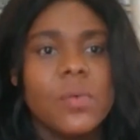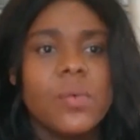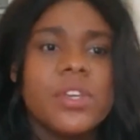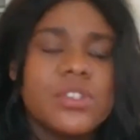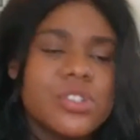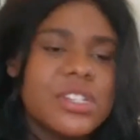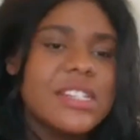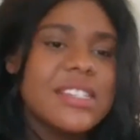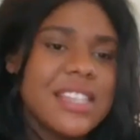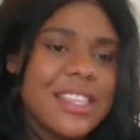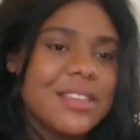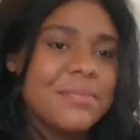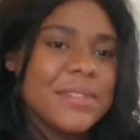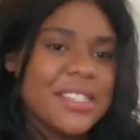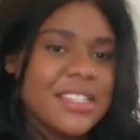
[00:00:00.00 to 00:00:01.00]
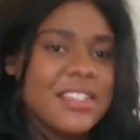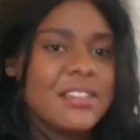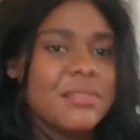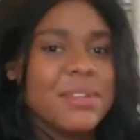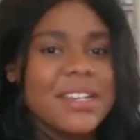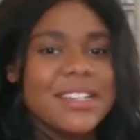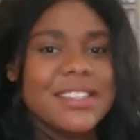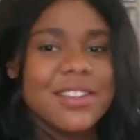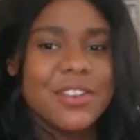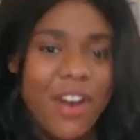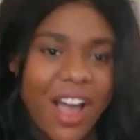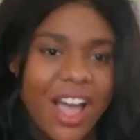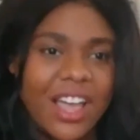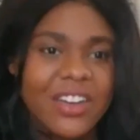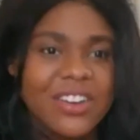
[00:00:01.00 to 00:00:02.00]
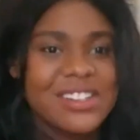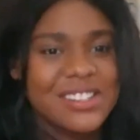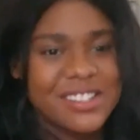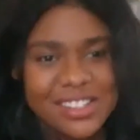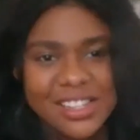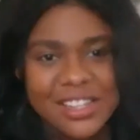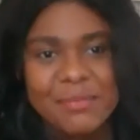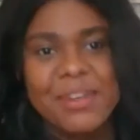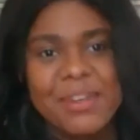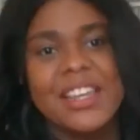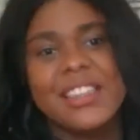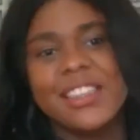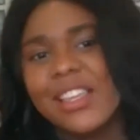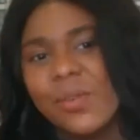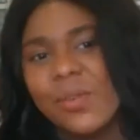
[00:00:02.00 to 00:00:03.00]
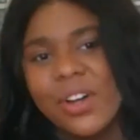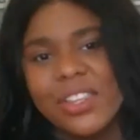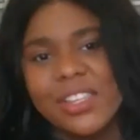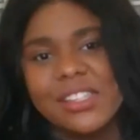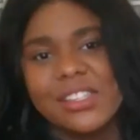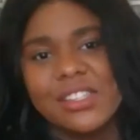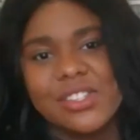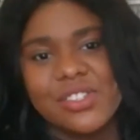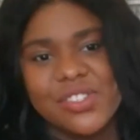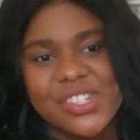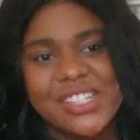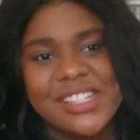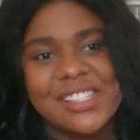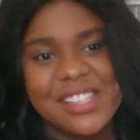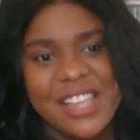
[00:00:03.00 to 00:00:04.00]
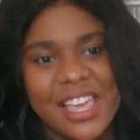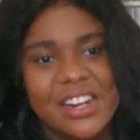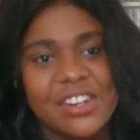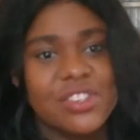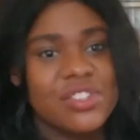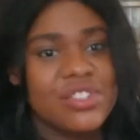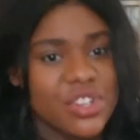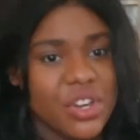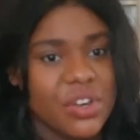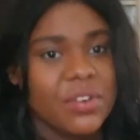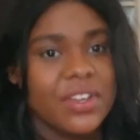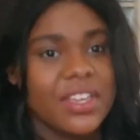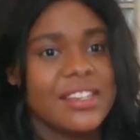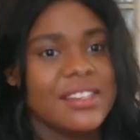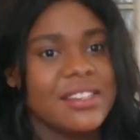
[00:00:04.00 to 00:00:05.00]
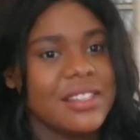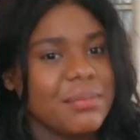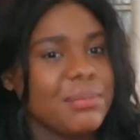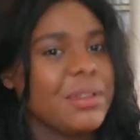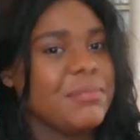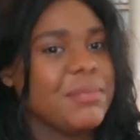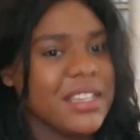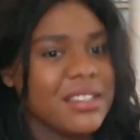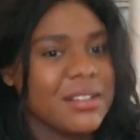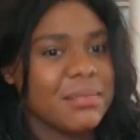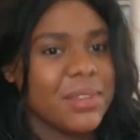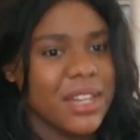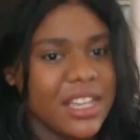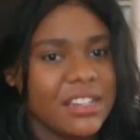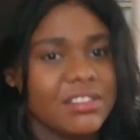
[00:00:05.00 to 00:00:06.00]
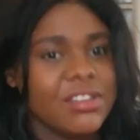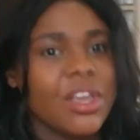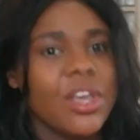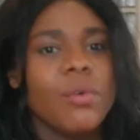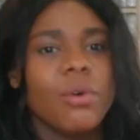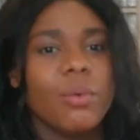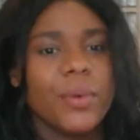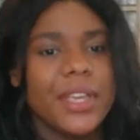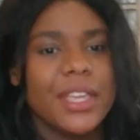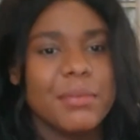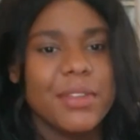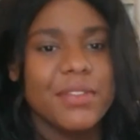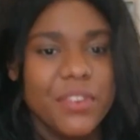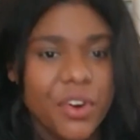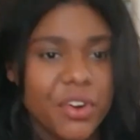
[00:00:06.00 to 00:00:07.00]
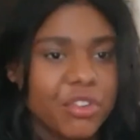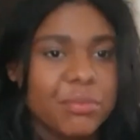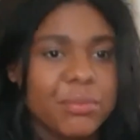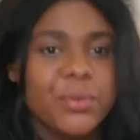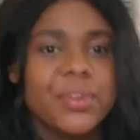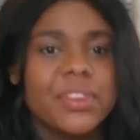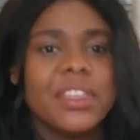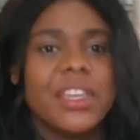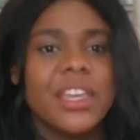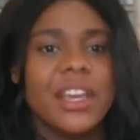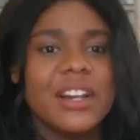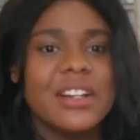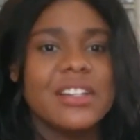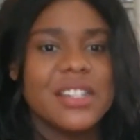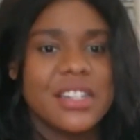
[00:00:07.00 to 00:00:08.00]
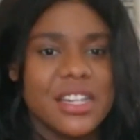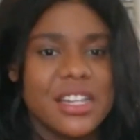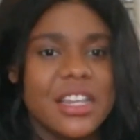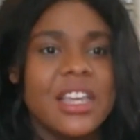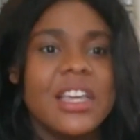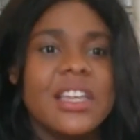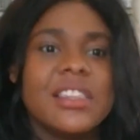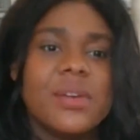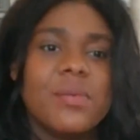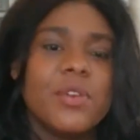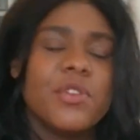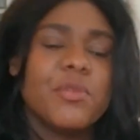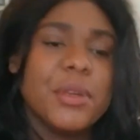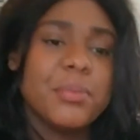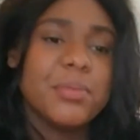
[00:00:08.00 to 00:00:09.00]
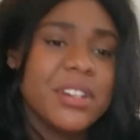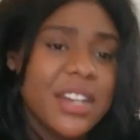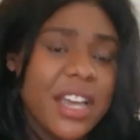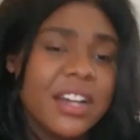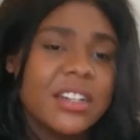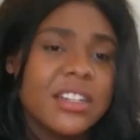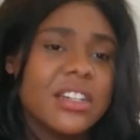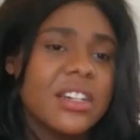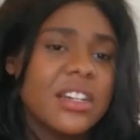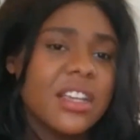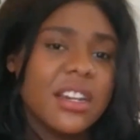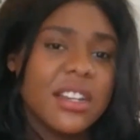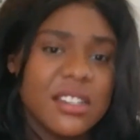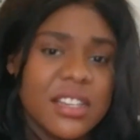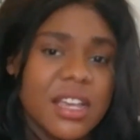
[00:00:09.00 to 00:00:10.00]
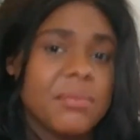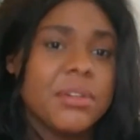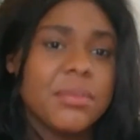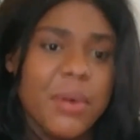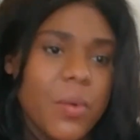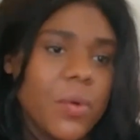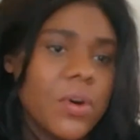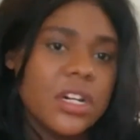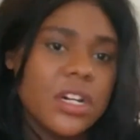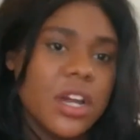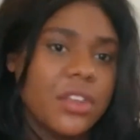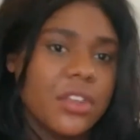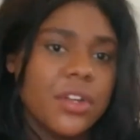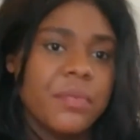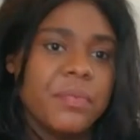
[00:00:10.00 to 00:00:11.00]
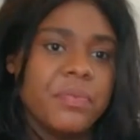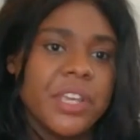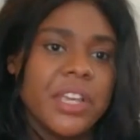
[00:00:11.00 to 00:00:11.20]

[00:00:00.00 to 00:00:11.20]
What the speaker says: We usually say that MSC is a place to cry or sleep, but I think while this is usually said as a joke, it simply means a place where we can be vulnerable with the guarantee that we will be protected and accepted by one another.